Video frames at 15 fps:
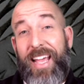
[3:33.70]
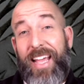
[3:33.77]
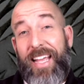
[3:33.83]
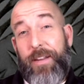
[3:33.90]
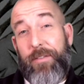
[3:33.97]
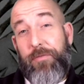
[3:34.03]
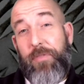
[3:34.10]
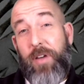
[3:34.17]
and
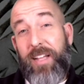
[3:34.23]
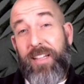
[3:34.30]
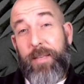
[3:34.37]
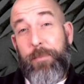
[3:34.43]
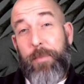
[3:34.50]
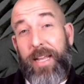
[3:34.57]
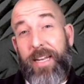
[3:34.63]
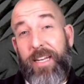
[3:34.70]
it finally
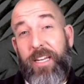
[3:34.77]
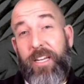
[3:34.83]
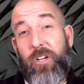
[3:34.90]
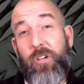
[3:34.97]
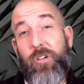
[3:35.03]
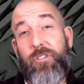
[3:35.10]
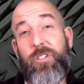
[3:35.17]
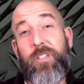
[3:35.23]
made it
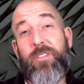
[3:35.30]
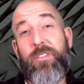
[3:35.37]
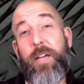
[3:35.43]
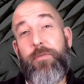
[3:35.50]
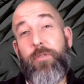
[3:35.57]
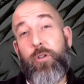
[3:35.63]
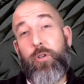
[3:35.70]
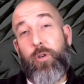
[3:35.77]
here just
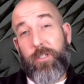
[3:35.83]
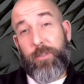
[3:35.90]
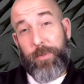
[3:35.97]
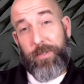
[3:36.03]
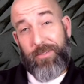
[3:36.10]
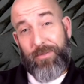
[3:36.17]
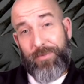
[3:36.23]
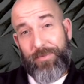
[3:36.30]
after
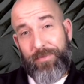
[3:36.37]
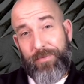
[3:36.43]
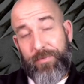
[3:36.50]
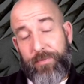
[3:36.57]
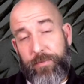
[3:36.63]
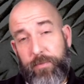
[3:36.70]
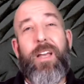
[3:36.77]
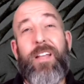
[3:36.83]
Christmas.
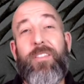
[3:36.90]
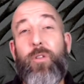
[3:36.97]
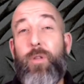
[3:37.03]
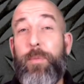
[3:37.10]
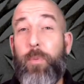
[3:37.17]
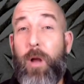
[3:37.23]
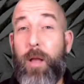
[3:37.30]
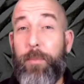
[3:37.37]
The only
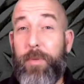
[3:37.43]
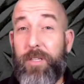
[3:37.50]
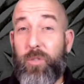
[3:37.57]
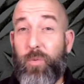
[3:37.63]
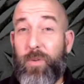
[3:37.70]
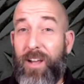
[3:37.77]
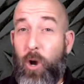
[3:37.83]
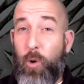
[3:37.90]
problem is
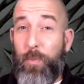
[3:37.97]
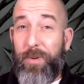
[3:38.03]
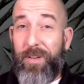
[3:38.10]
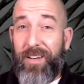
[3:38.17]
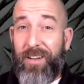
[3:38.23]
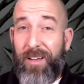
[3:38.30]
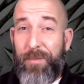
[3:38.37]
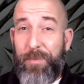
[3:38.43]
when I opened it
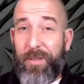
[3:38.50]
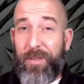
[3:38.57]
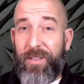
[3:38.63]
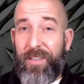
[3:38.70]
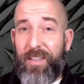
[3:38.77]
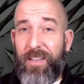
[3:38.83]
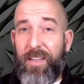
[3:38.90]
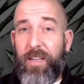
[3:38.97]
up,
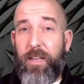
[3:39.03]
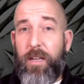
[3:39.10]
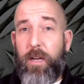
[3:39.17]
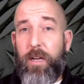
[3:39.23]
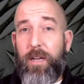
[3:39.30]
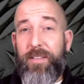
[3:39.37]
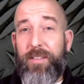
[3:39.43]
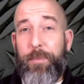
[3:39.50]

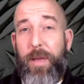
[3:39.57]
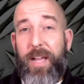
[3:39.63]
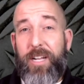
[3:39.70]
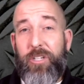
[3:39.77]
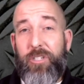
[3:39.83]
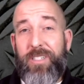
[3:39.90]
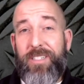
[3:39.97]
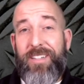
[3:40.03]
the
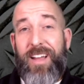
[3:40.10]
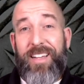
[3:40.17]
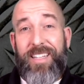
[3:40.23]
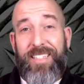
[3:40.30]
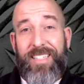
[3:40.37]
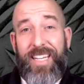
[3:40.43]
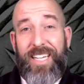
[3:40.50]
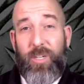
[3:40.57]
package did not
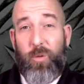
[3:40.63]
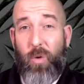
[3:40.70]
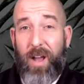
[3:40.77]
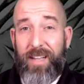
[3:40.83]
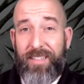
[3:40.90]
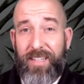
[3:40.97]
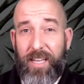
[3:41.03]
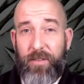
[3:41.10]
contain
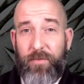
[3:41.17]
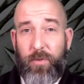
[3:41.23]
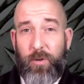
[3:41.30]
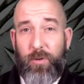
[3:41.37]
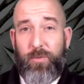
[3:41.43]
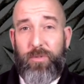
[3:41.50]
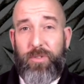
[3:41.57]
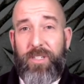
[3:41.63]
Wyze
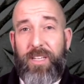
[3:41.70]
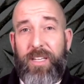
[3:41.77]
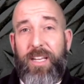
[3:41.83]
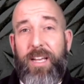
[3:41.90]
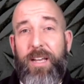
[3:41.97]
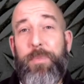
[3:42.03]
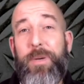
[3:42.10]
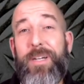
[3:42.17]
headphones,
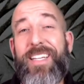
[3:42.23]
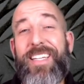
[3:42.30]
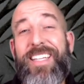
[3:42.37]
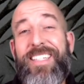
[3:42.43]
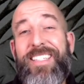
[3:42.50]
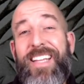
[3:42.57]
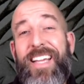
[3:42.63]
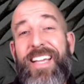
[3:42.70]
but it
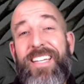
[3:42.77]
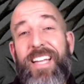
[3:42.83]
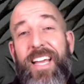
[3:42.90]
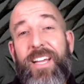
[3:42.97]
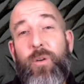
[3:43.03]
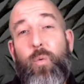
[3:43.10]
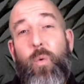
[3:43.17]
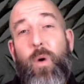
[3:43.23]
contained a
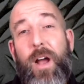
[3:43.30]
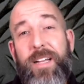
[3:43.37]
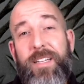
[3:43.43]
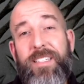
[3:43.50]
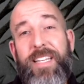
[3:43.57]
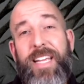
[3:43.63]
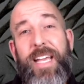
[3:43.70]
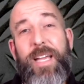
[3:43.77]

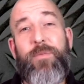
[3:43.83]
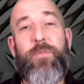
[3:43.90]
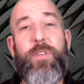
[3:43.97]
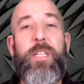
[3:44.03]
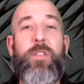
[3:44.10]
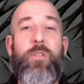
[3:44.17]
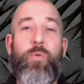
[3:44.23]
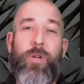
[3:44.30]
WyzeCam
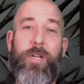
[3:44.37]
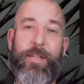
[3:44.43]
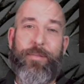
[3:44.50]
V3.